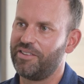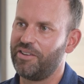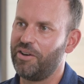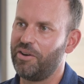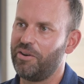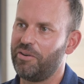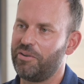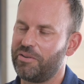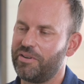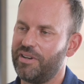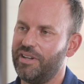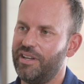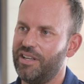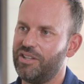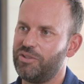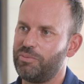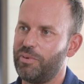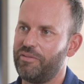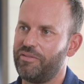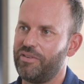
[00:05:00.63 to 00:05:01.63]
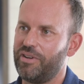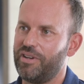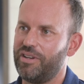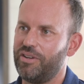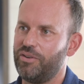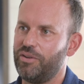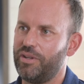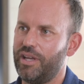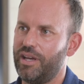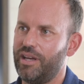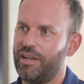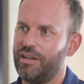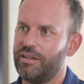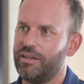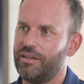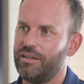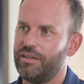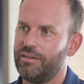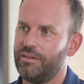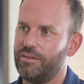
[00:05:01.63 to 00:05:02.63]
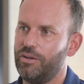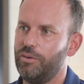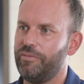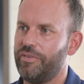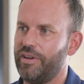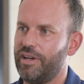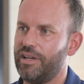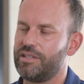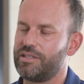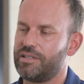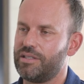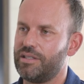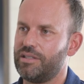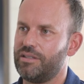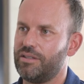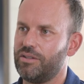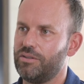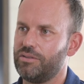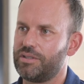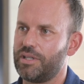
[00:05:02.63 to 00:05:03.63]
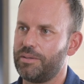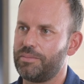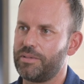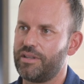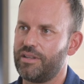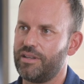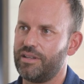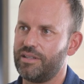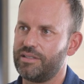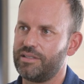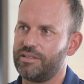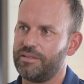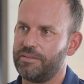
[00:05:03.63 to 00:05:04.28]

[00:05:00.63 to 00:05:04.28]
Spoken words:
so yeah, it's been fun doing that, and Hoop Fest and those types of things.